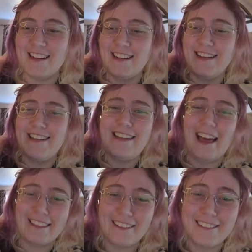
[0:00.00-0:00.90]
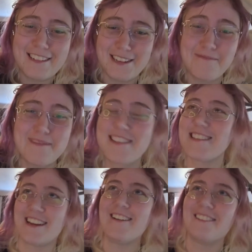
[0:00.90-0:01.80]
and yellow
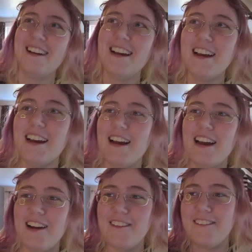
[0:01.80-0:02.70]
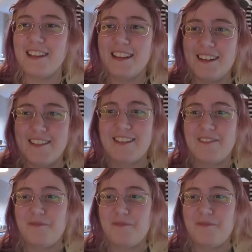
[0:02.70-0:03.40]
jumpsuit who, you know,